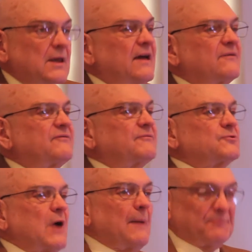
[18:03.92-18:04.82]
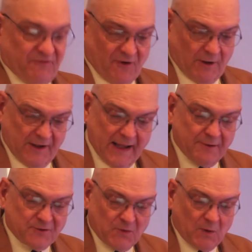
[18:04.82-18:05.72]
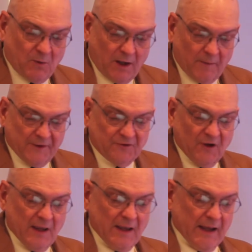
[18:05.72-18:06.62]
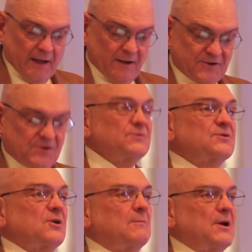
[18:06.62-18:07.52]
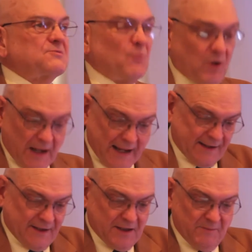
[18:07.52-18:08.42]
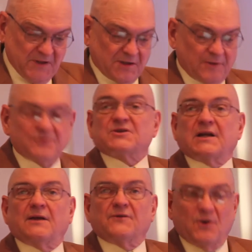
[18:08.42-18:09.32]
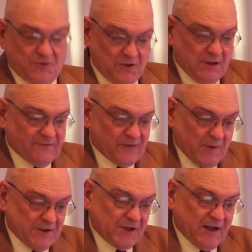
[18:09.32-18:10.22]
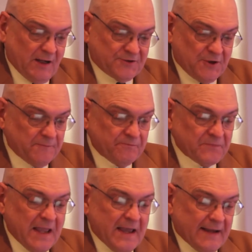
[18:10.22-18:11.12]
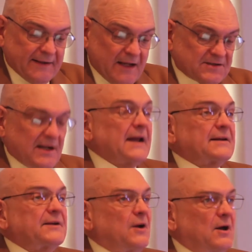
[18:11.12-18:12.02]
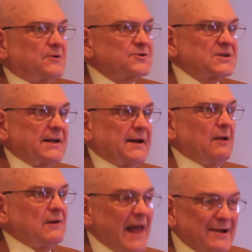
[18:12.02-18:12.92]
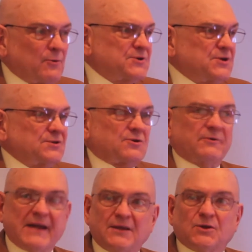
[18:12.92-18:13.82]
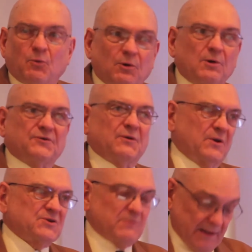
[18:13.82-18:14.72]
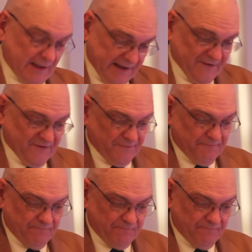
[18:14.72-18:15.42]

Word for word: have dropped foreign language requirements, and our students are much more likely to misunderstand those who come from other culture and less likely to understand how languages create the worlds in which we live.